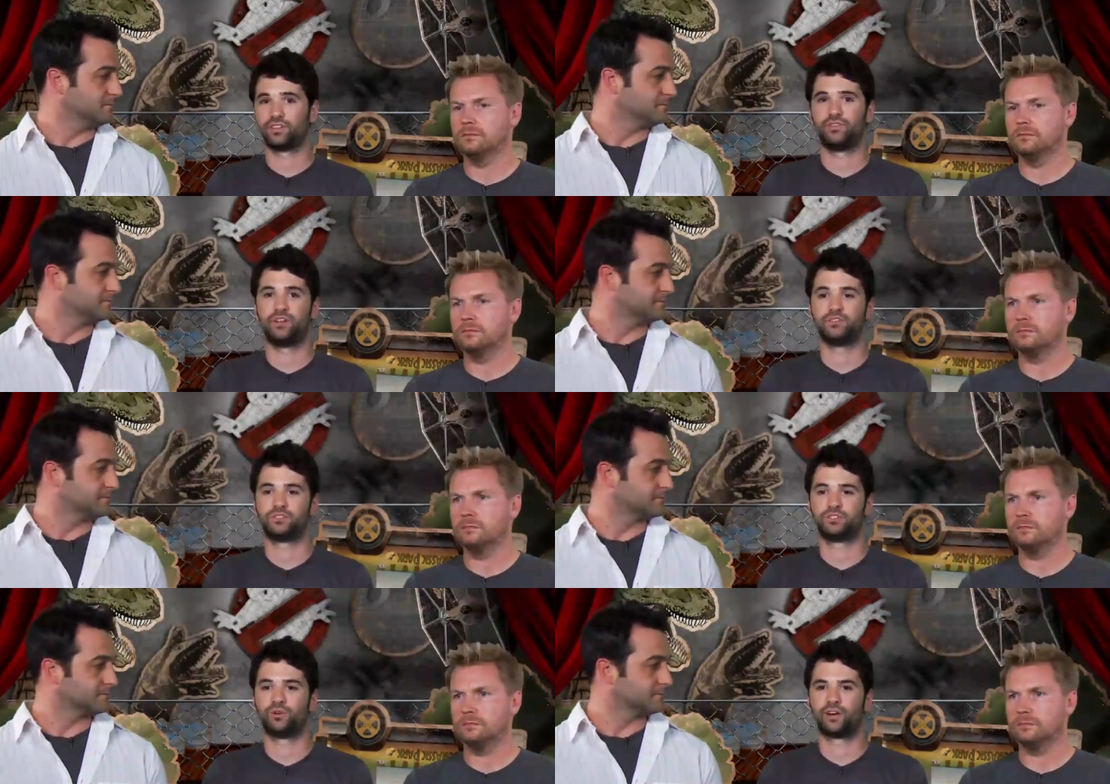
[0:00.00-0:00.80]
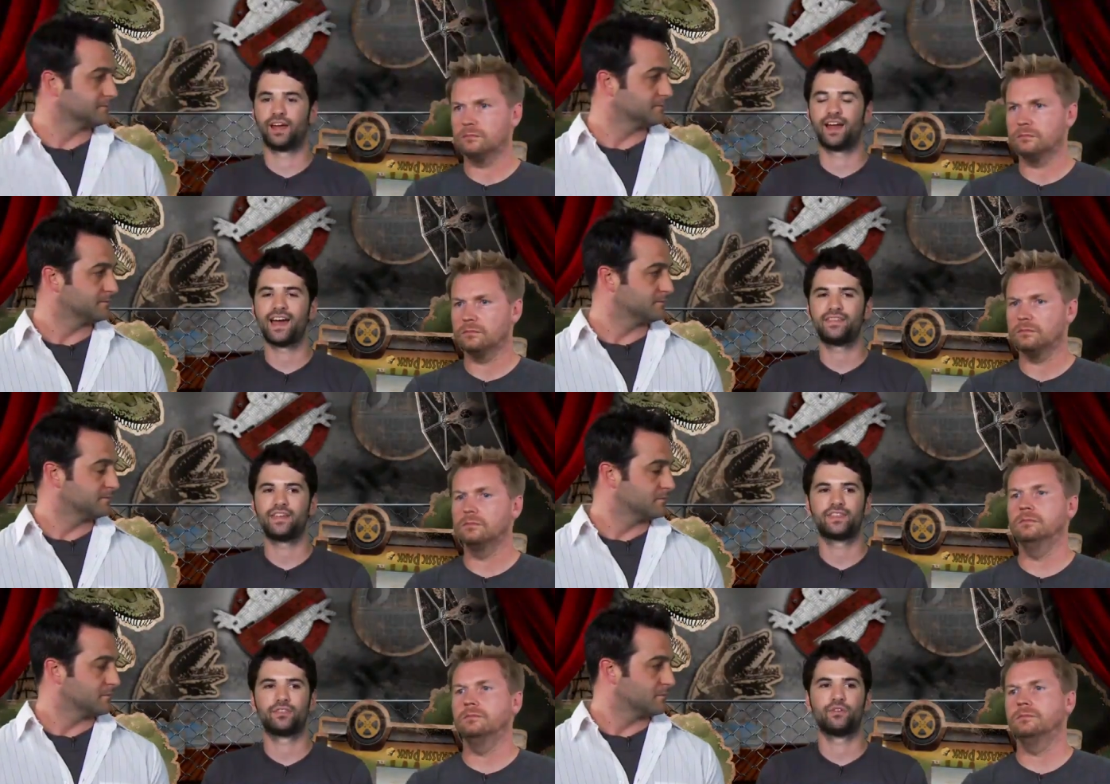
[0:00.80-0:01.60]
Speaker 1: in a video store, and I
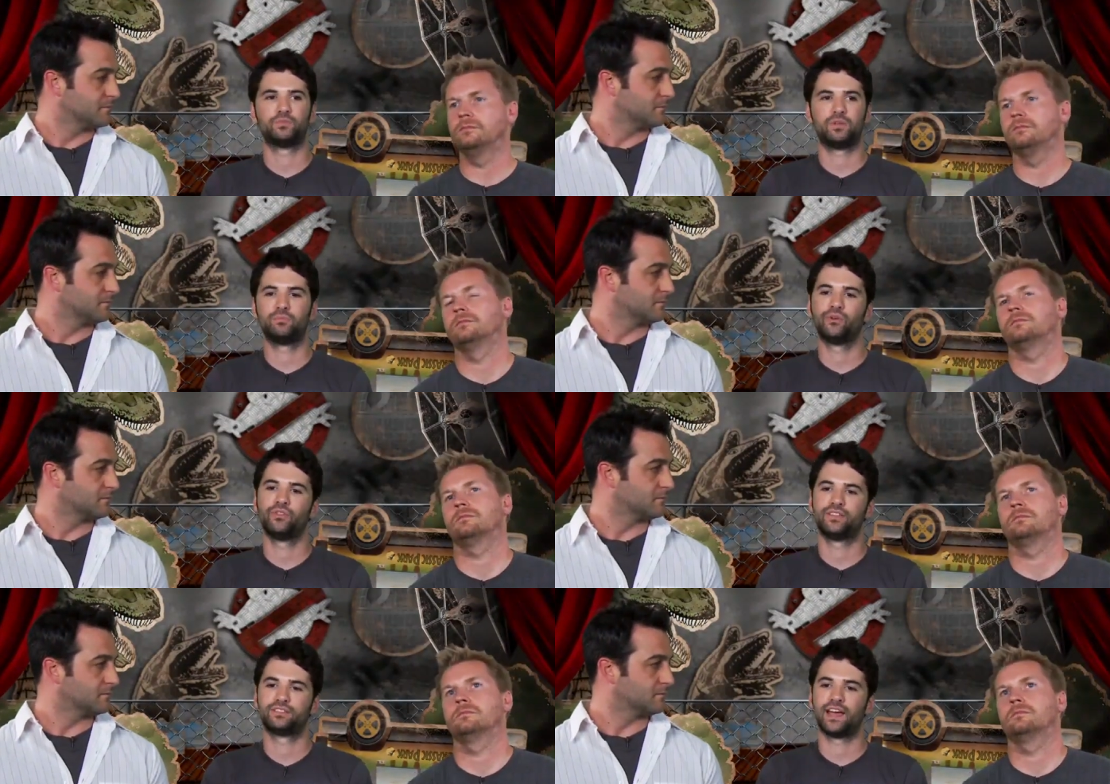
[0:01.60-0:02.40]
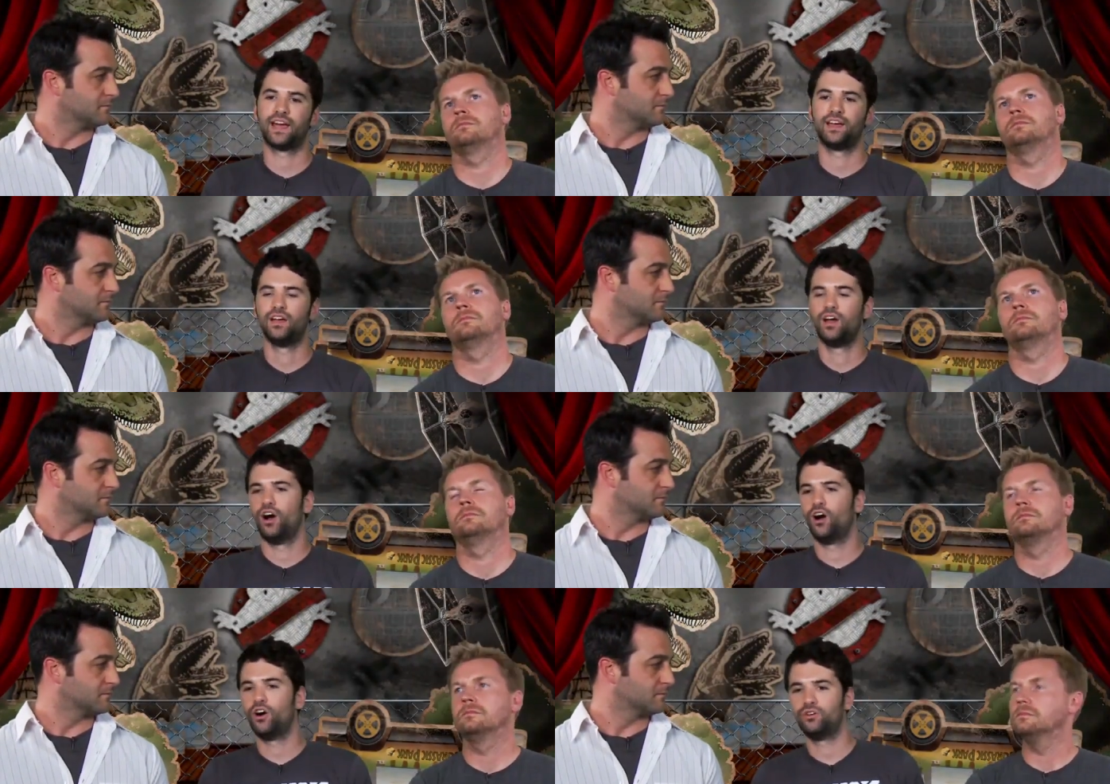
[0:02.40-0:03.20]
think mm. that those people that say,
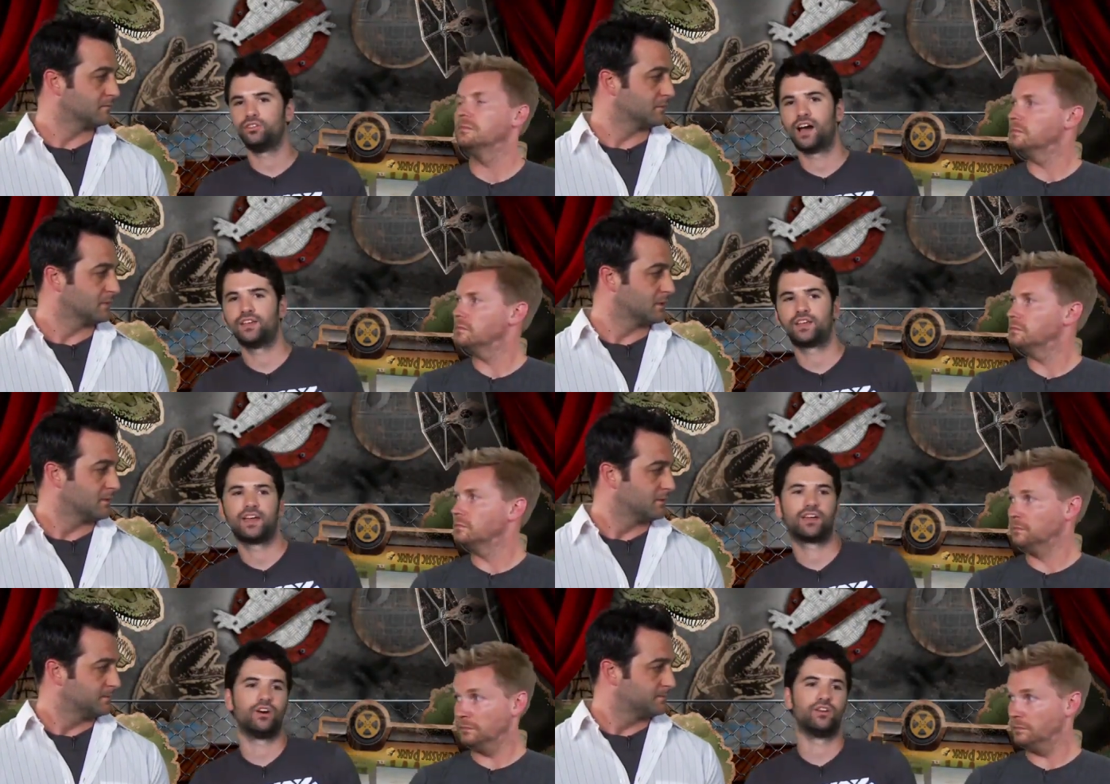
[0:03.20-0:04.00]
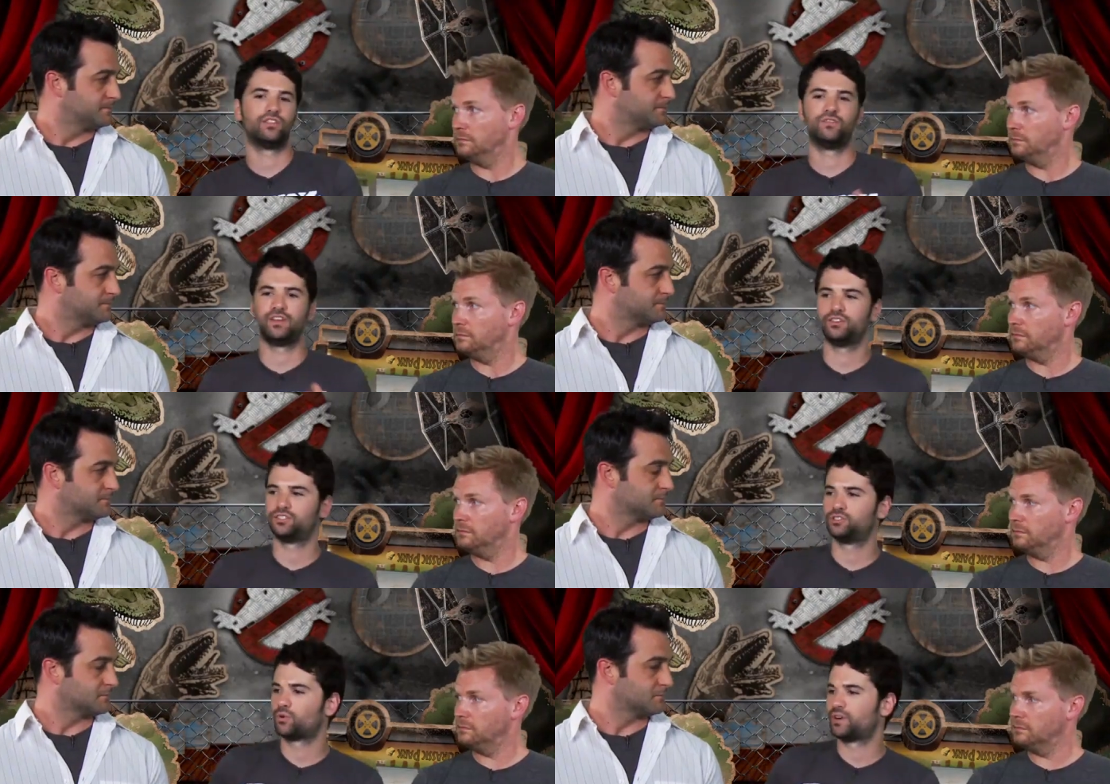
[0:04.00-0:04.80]
oh, now you can't go to the video
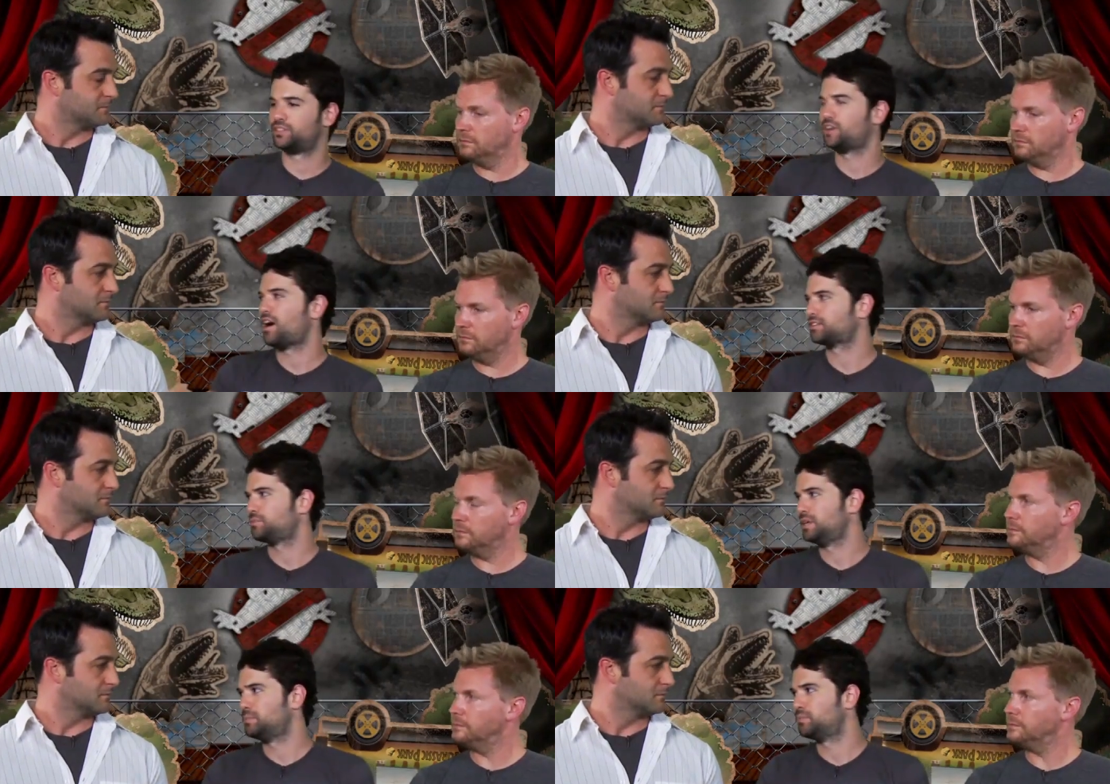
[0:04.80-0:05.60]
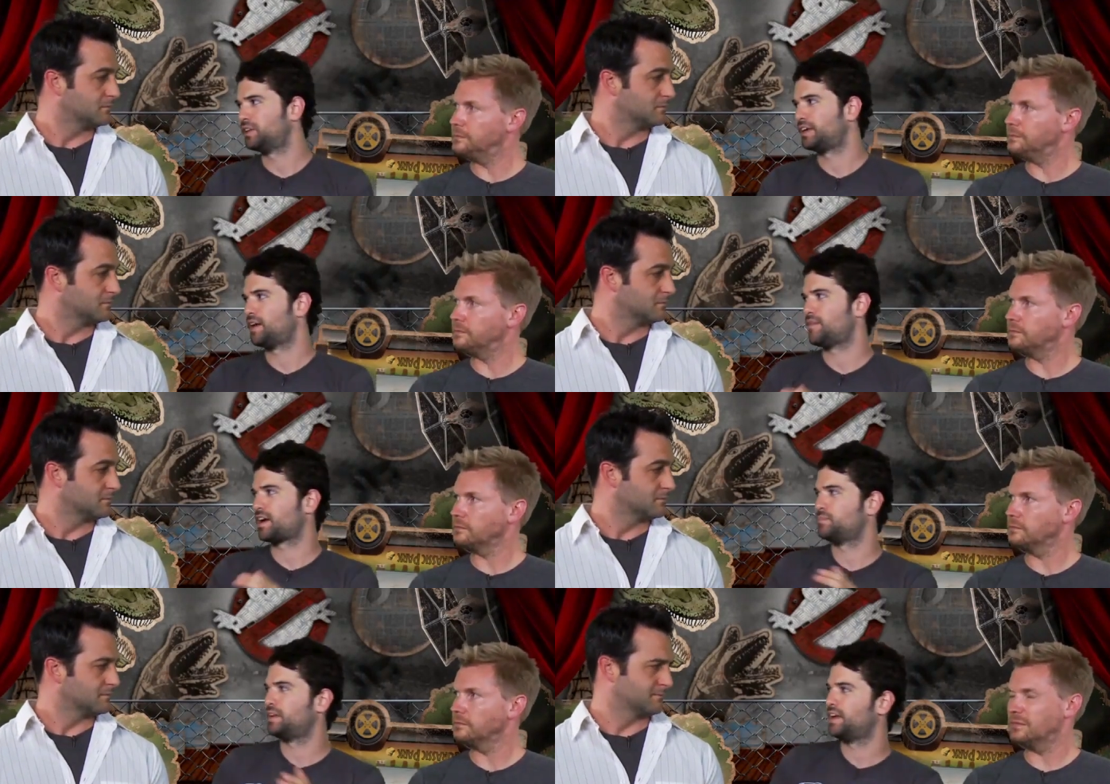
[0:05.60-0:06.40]
store and talk to people and get
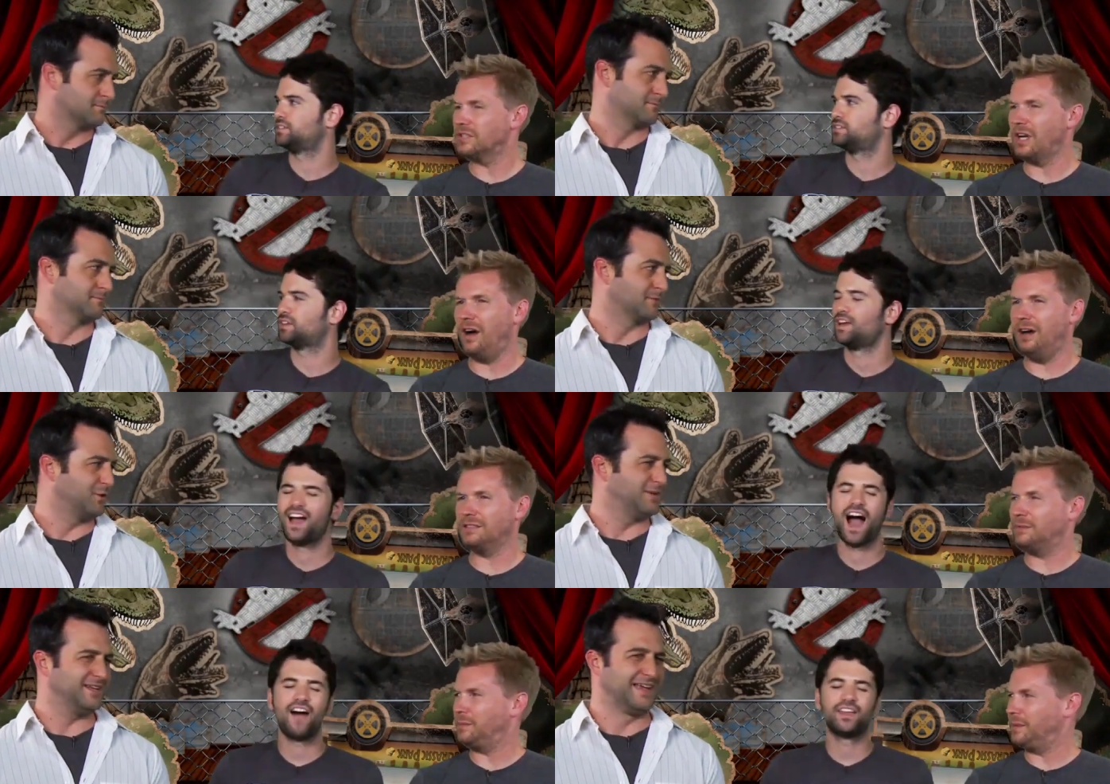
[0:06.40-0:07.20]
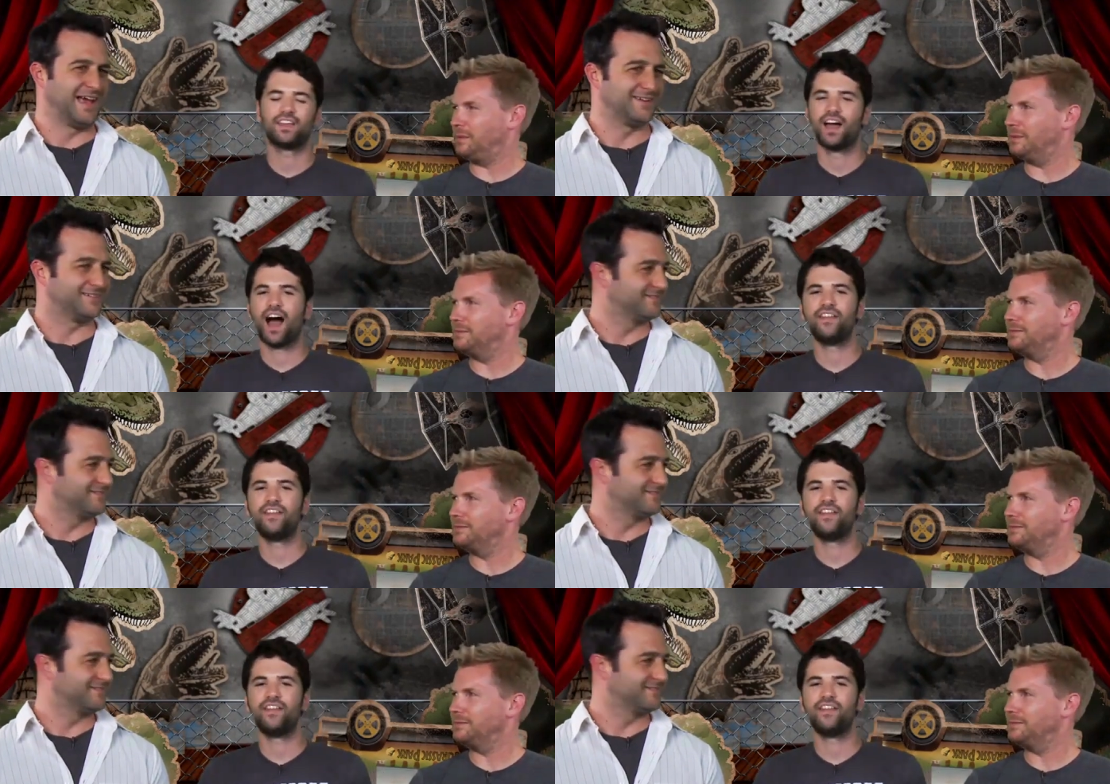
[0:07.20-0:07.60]
recommendations. Talk? Who did I think, that?